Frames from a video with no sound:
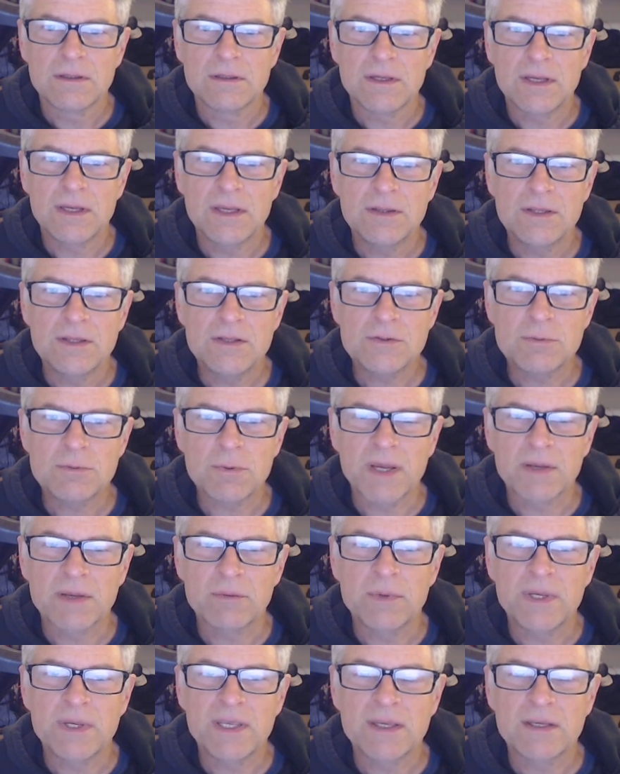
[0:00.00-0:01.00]
In this way
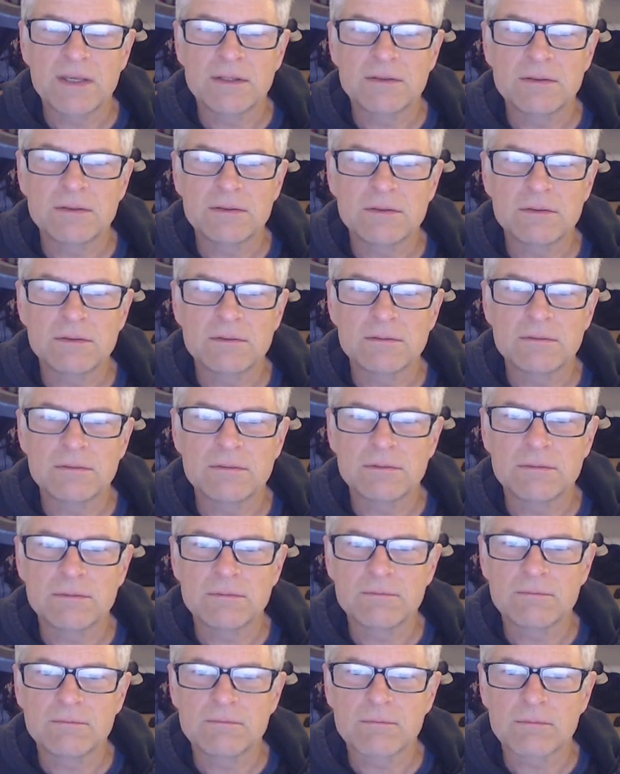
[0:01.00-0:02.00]
we can
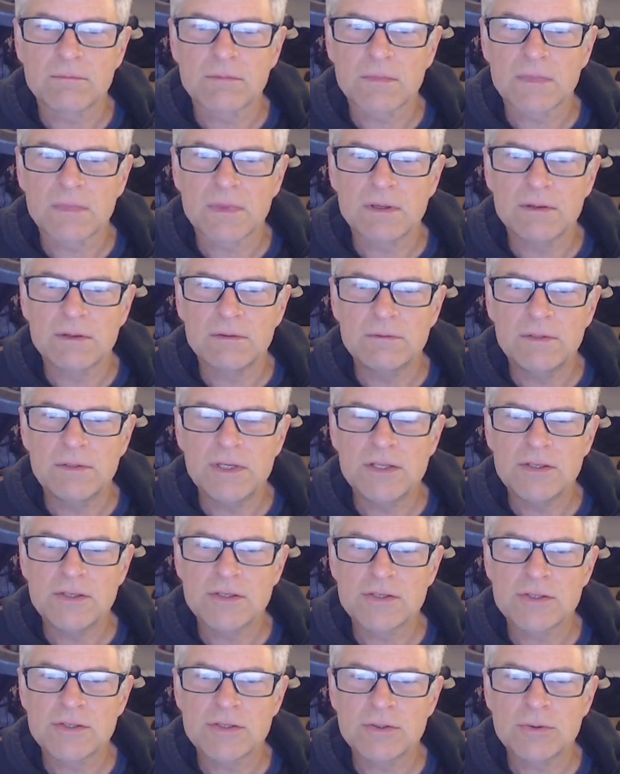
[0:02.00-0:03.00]
really
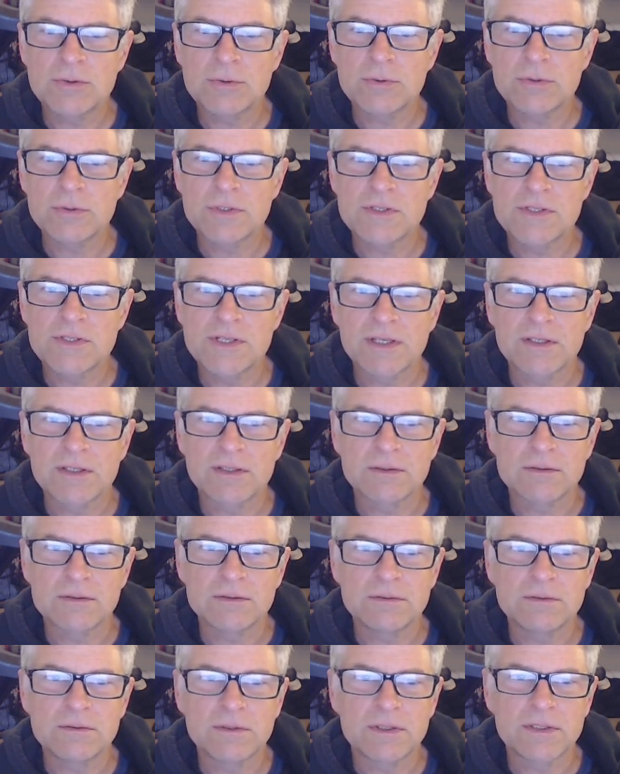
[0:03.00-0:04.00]
distort the
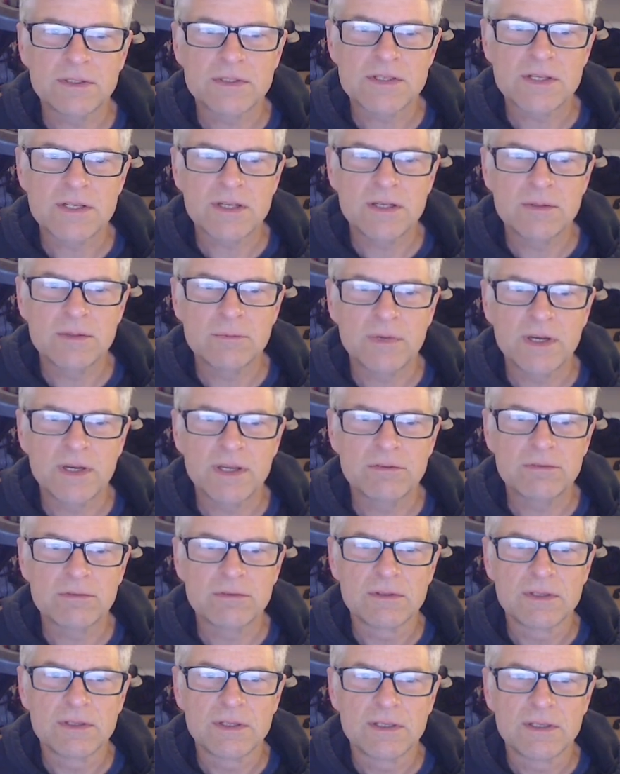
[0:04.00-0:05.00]
signal, a sine
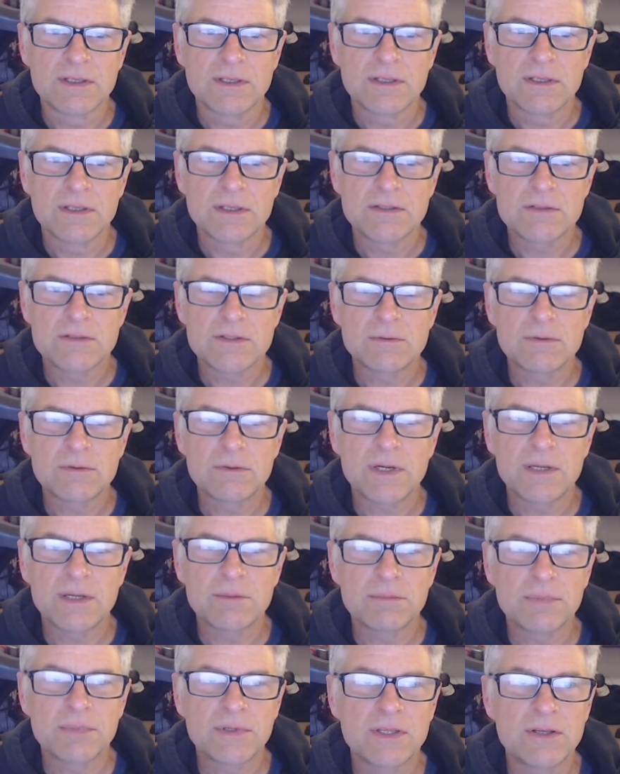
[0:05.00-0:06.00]
wave, in some
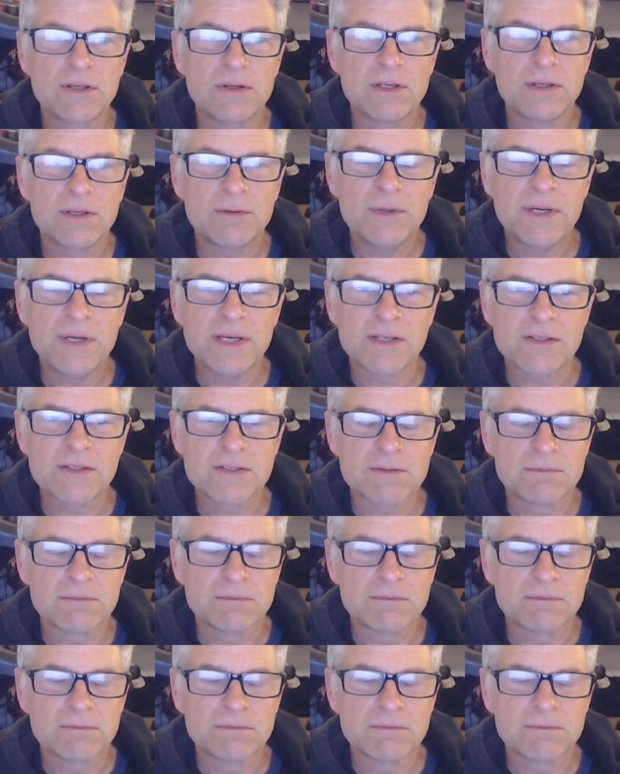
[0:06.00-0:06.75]
quite peculiar ways.